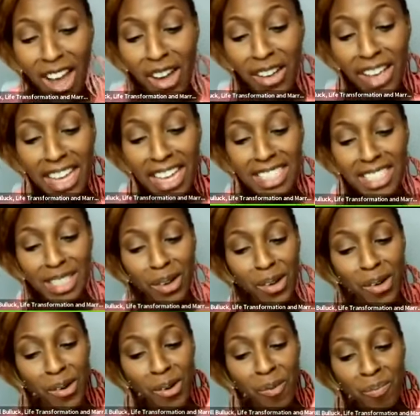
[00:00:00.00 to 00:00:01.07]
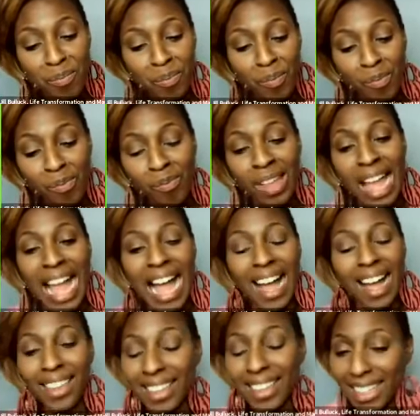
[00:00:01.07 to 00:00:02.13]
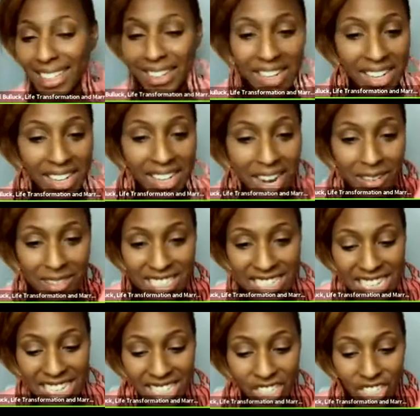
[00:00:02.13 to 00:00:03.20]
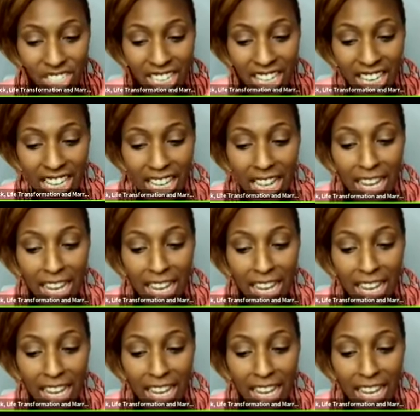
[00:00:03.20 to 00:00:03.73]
Okay. So great conversation.